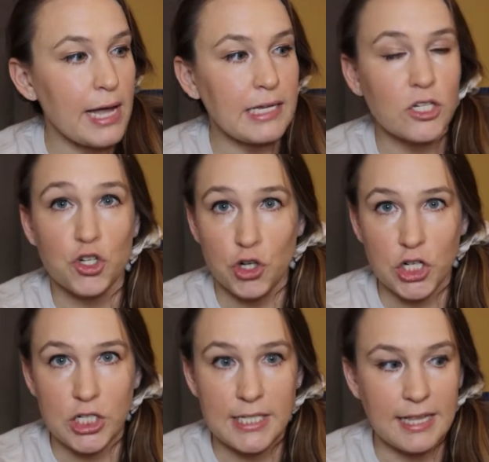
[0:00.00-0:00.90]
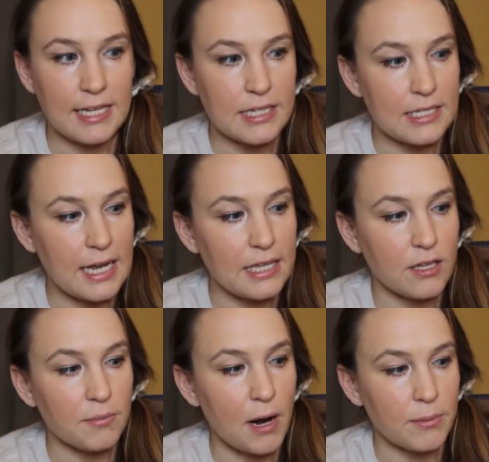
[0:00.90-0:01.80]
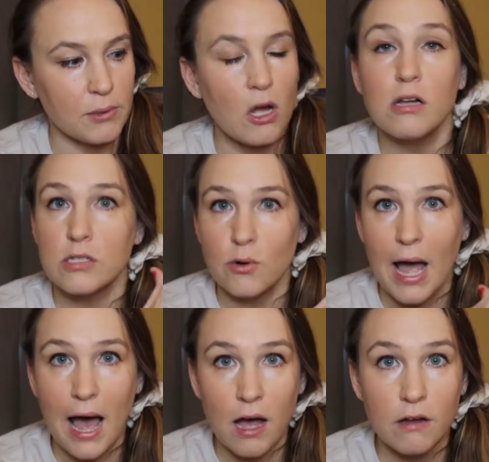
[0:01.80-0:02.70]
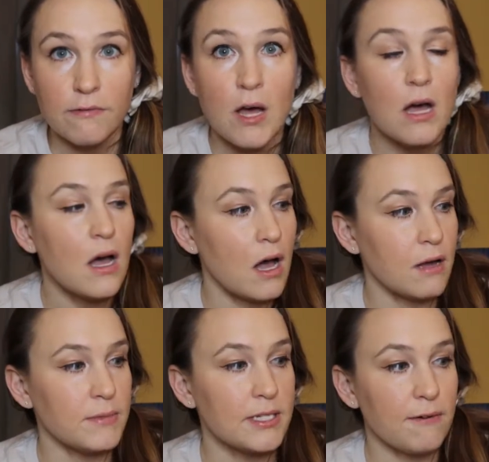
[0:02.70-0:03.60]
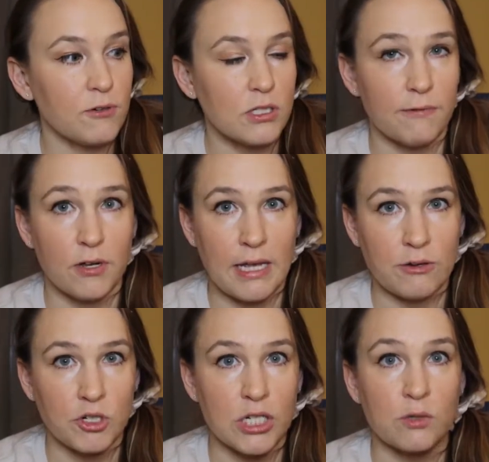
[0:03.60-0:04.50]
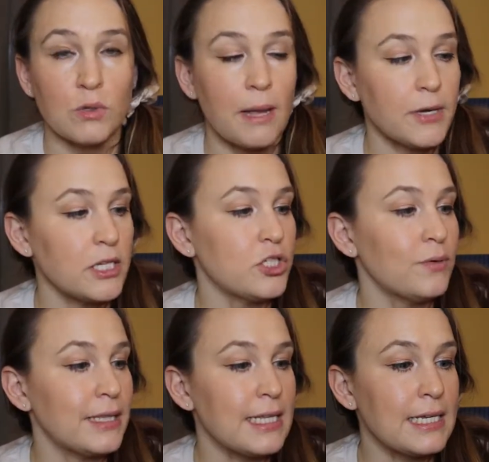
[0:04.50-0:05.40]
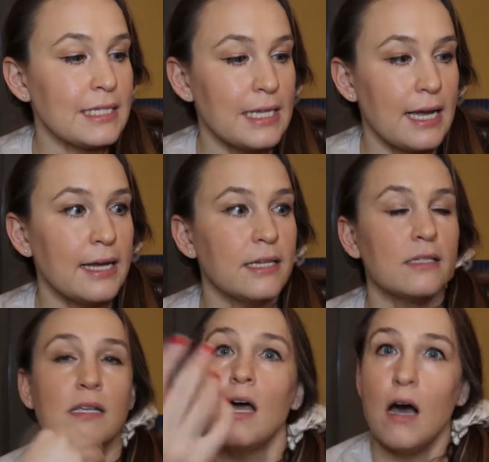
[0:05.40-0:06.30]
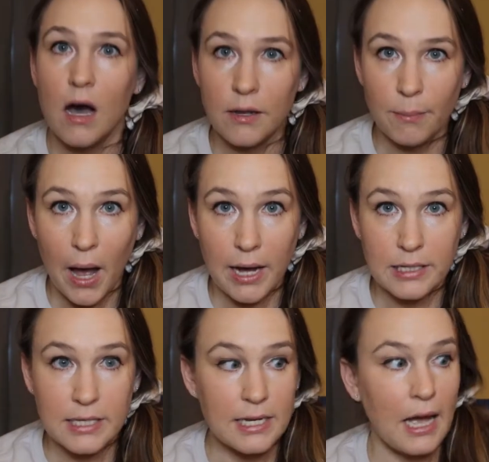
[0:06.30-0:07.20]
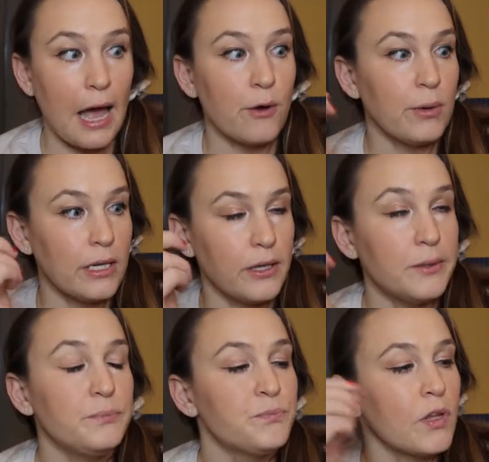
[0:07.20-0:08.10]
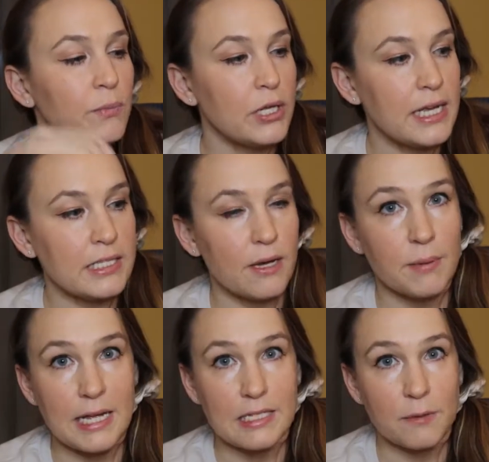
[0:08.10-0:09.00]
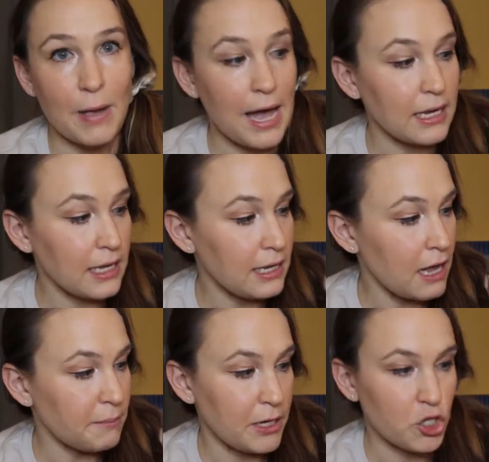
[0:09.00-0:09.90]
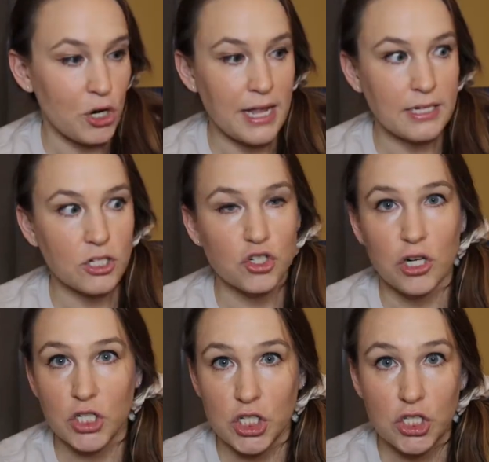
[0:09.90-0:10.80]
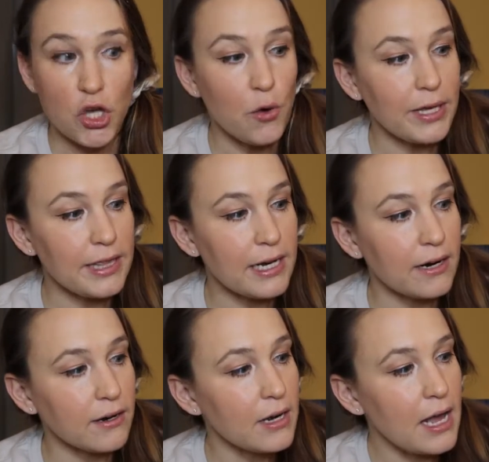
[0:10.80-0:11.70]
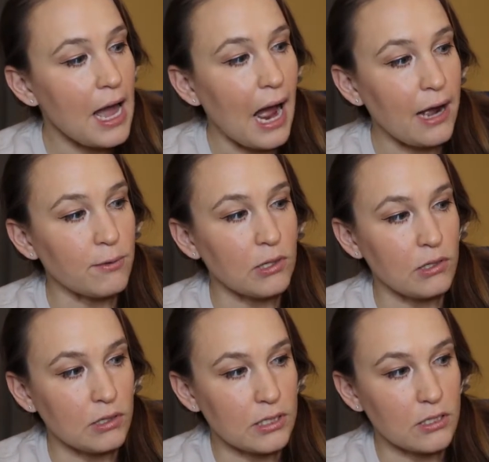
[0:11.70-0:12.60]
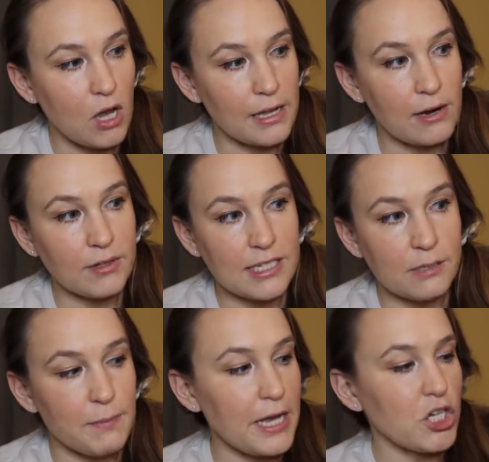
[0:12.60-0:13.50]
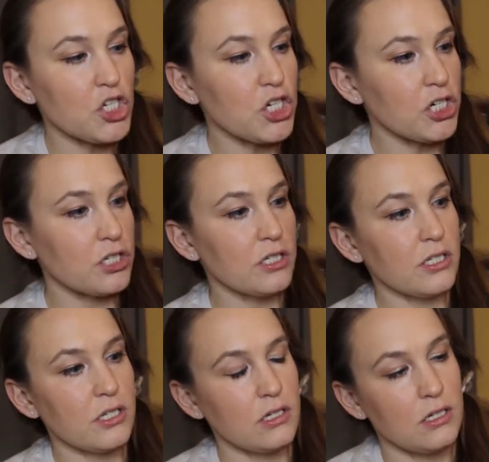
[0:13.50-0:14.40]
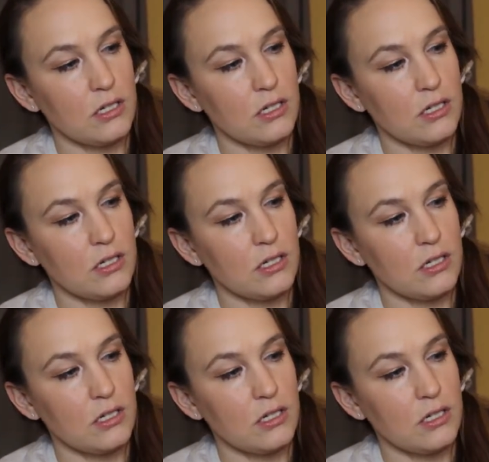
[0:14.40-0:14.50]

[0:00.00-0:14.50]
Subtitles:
any instructions on the inside. They'll probably also have several different languages. What I'm going to do with this is unbox it. I will put it into a plastic baggie. I'll make sure any instructions go in there. I will cut out these pictures.